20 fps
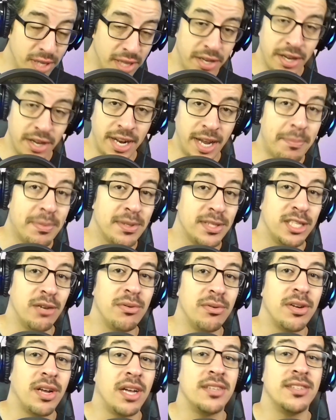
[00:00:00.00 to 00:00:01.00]
good episode,
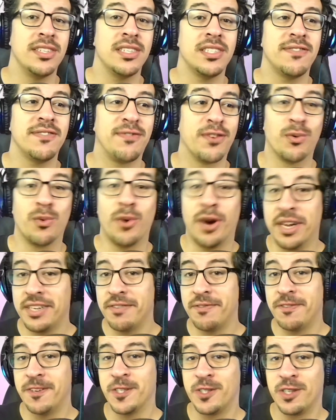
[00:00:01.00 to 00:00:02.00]
not just for
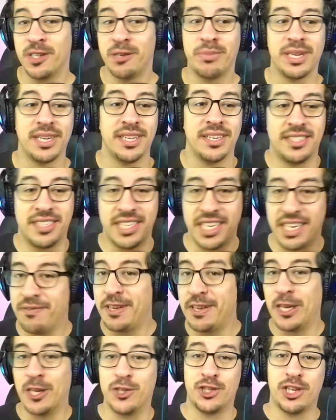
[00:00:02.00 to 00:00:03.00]
WandaVision, but in
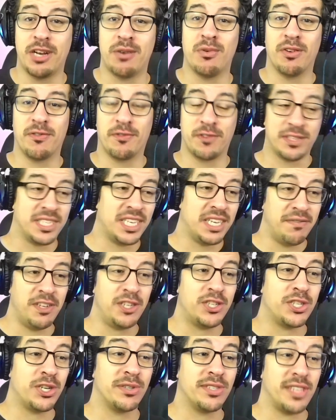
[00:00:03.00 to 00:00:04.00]
TV in general. For TV
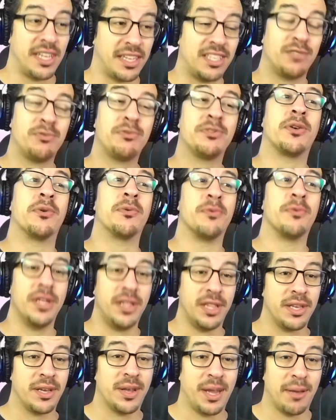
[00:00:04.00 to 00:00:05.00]
shows, like, this was a
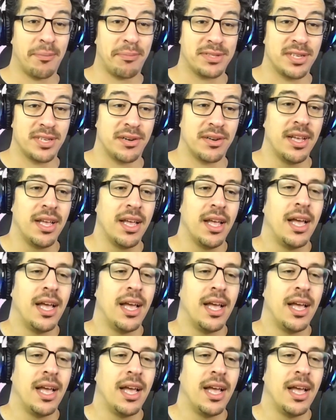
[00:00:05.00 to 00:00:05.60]
really good episode.